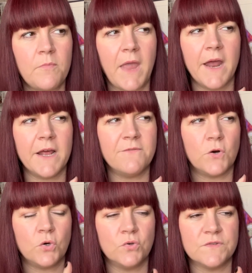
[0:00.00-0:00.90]
and I've
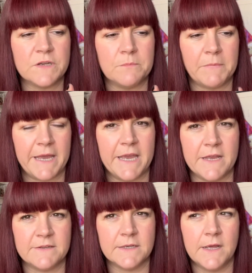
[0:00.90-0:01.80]
also
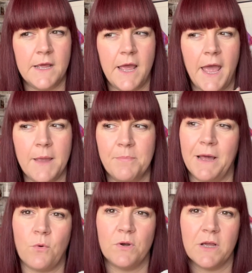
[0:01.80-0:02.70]
made a Blackwood